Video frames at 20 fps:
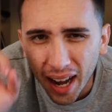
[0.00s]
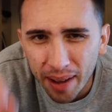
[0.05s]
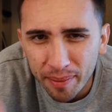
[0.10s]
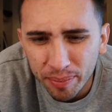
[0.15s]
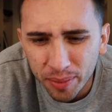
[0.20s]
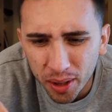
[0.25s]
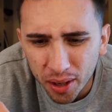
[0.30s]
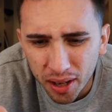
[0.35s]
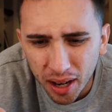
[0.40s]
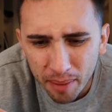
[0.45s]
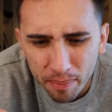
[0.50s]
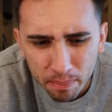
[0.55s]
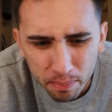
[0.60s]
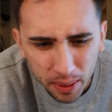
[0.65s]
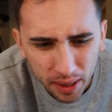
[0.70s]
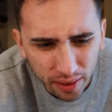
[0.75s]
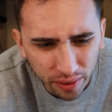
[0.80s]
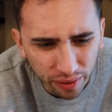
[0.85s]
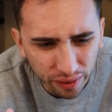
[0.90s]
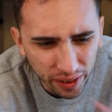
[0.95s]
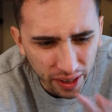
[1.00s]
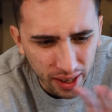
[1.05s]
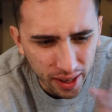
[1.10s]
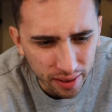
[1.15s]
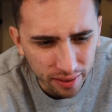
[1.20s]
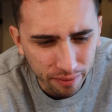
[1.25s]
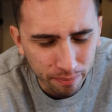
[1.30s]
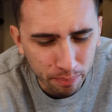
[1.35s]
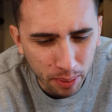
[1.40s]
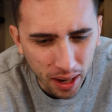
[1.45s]
I'm not a big
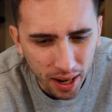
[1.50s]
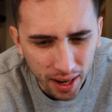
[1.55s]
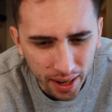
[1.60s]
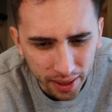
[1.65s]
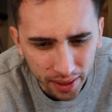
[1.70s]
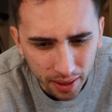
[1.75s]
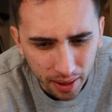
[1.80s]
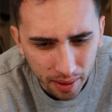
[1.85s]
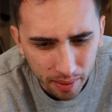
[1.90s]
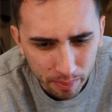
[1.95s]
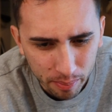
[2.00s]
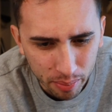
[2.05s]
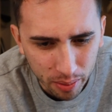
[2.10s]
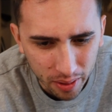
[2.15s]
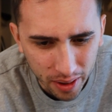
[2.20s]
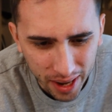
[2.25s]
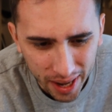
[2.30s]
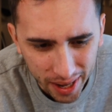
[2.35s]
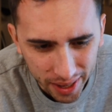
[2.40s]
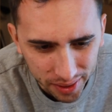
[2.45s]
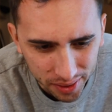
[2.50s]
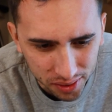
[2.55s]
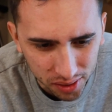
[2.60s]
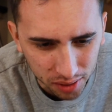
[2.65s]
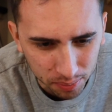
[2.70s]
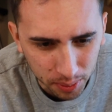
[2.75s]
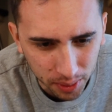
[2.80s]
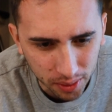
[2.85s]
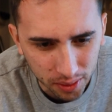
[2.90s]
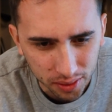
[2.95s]
fan of buying brands
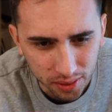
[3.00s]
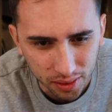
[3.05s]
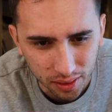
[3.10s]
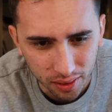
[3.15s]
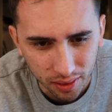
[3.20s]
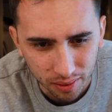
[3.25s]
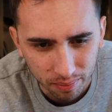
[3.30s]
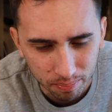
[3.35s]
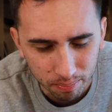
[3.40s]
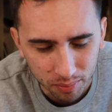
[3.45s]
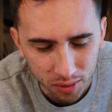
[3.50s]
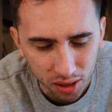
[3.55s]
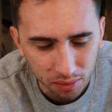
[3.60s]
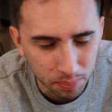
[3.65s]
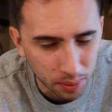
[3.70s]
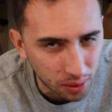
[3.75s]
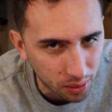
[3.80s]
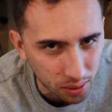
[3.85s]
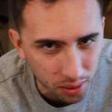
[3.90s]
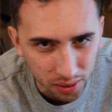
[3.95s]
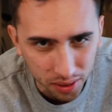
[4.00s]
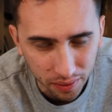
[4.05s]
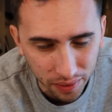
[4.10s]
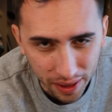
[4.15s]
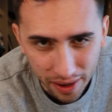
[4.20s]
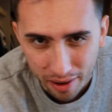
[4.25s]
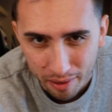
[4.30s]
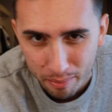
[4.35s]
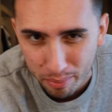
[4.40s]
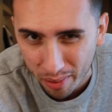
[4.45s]
just because just because of
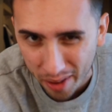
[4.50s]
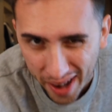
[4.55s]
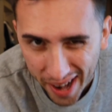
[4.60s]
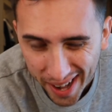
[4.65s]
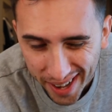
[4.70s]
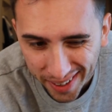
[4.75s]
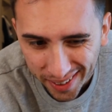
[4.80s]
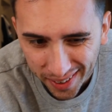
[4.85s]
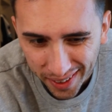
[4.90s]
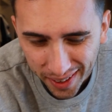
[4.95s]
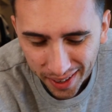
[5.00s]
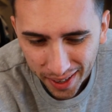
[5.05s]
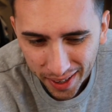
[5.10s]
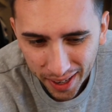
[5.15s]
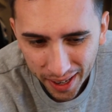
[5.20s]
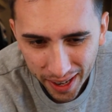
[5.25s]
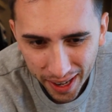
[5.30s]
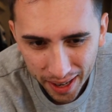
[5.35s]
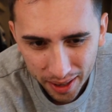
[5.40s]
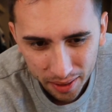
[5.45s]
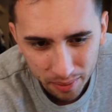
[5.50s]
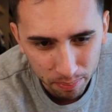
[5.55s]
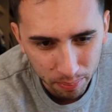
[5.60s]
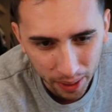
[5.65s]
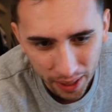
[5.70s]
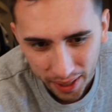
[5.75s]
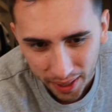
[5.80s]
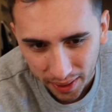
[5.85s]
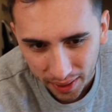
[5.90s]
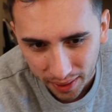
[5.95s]
their brand and
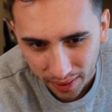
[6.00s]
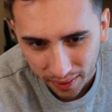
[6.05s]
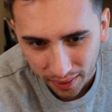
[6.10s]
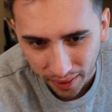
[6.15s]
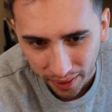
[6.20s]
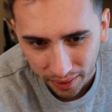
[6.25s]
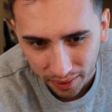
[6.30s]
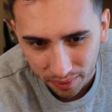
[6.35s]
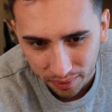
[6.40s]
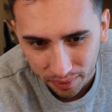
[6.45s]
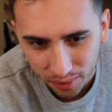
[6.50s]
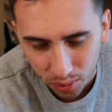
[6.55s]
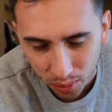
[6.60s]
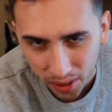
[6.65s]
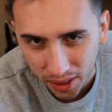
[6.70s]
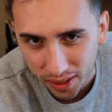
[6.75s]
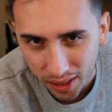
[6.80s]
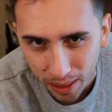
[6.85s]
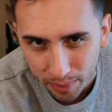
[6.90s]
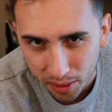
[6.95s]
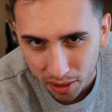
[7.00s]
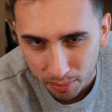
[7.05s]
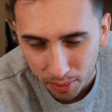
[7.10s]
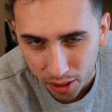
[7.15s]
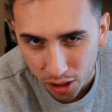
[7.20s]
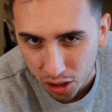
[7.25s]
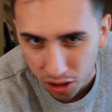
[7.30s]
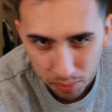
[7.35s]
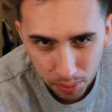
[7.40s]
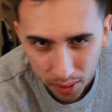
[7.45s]
pay like 20 times as
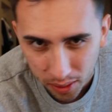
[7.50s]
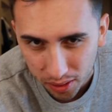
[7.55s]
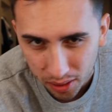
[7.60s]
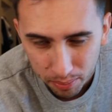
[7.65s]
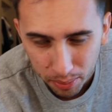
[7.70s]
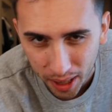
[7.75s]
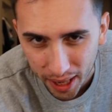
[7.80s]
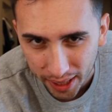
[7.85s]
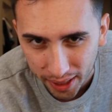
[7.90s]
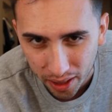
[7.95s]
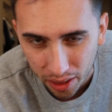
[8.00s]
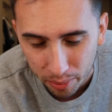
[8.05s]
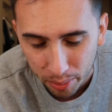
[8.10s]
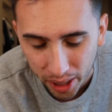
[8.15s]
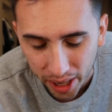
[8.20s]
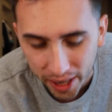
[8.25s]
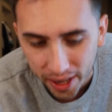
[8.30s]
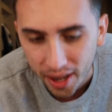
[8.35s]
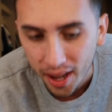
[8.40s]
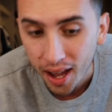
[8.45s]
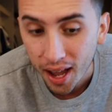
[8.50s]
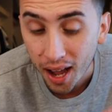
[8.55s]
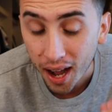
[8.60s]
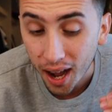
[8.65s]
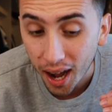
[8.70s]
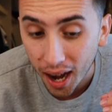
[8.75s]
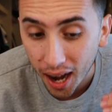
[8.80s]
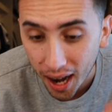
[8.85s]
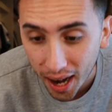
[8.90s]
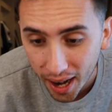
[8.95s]
much just because you're buying into the brand.
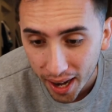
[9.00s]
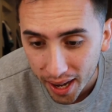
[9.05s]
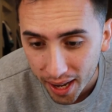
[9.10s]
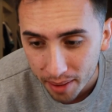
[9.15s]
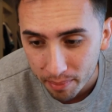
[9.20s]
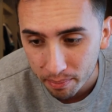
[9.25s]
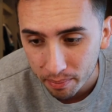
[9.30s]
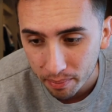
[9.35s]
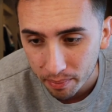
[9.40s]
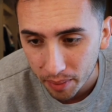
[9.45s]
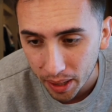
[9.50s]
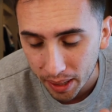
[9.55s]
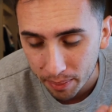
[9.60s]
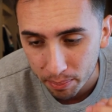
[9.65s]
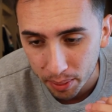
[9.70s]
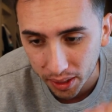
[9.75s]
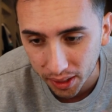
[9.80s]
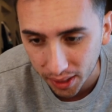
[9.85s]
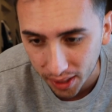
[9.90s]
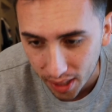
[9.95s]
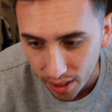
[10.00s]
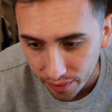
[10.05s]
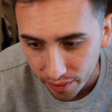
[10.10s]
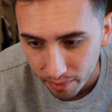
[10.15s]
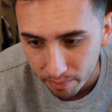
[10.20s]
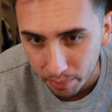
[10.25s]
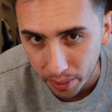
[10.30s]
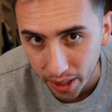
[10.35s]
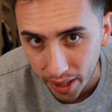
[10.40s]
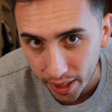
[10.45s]
I believe
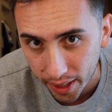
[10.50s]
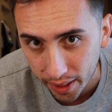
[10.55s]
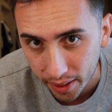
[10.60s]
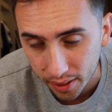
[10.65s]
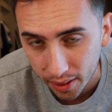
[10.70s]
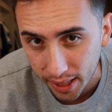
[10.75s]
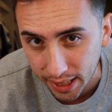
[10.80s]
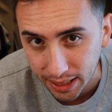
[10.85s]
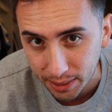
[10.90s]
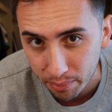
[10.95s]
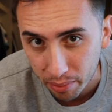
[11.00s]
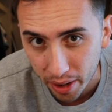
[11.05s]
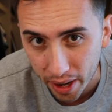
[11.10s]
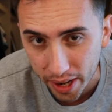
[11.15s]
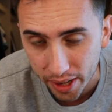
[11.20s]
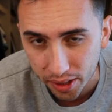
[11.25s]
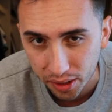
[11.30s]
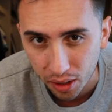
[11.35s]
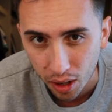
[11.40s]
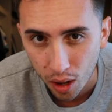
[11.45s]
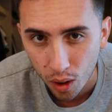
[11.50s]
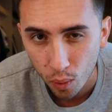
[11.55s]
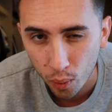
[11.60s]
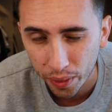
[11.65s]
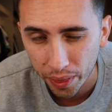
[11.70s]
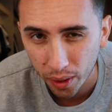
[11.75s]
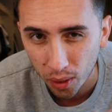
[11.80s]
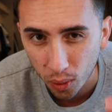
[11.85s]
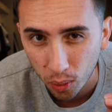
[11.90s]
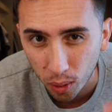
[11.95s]
in buying nice brands
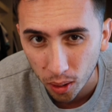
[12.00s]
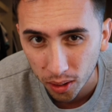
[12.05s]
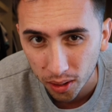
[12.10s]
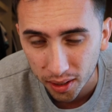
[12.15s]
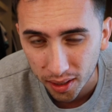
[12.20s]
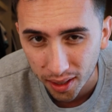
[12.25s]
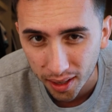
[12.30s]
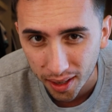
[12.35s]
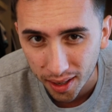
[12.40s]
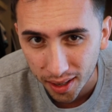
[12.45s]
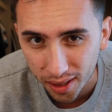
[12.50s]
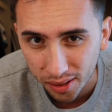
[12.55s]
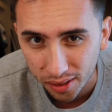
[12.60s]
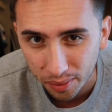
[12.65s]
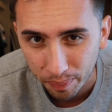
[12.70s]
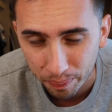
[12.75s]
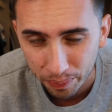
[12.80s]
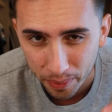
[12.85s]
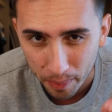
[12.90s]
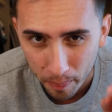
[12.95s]
when the quality is